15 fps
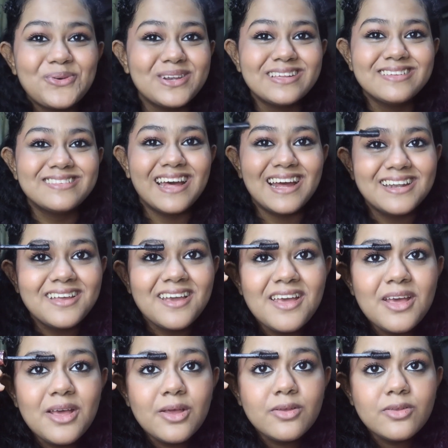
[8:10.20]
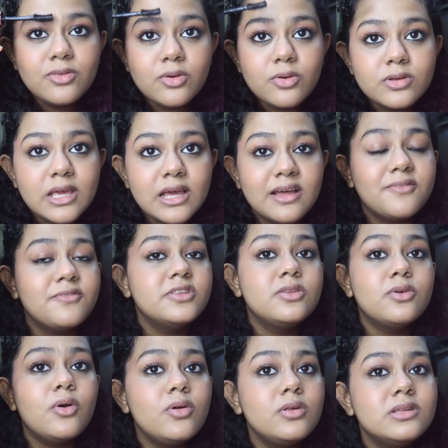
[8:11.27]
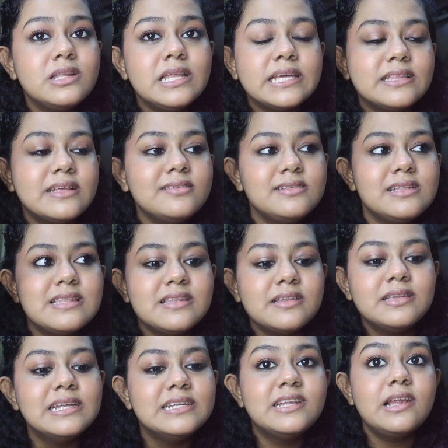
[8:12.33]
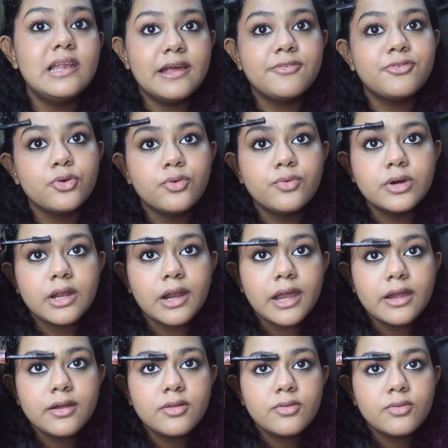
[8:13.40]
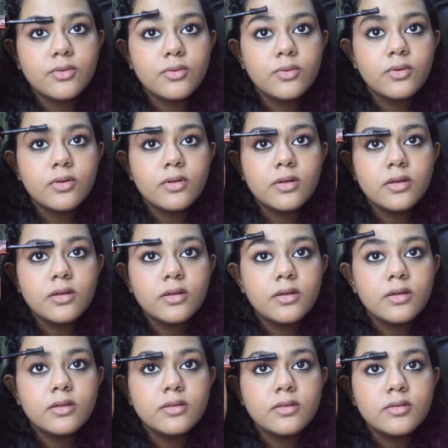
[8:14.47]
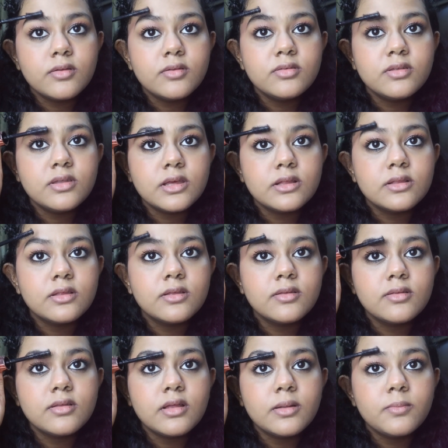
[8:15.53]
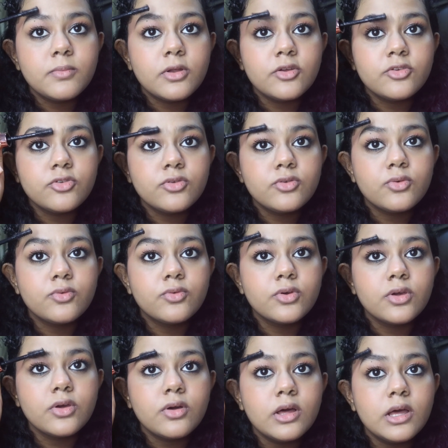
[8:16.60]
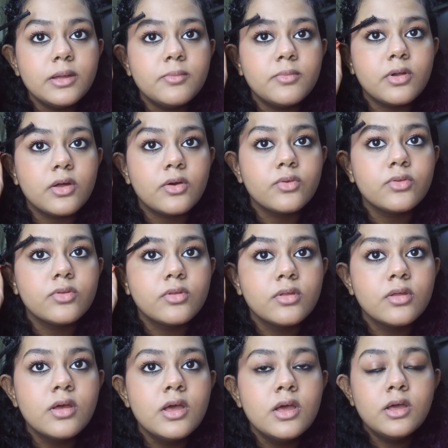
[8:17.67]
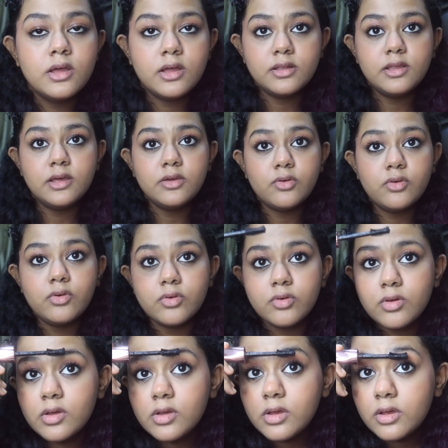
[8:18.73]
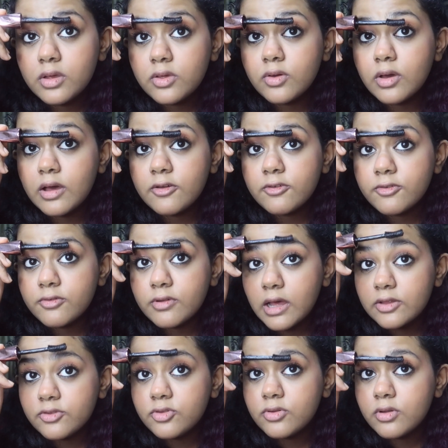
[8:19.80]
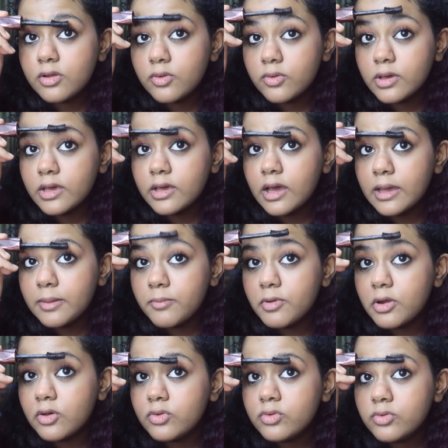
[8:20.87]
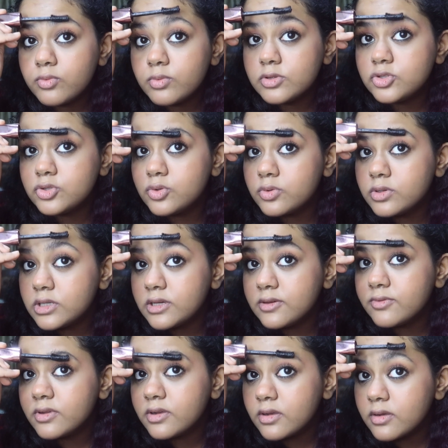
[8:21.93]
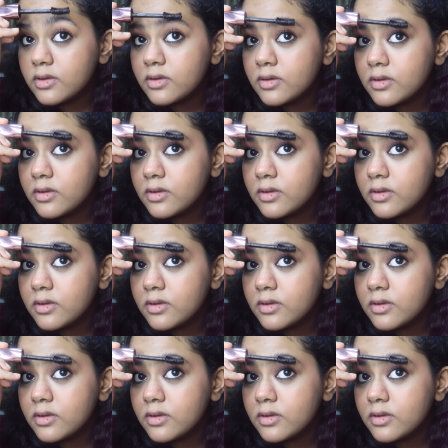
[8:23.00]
cool is that? So yeah, with all, like, there's little left over, right? So just take this and brush it over your eyebrows, and there you go. You have natural looking eyebrows which don't even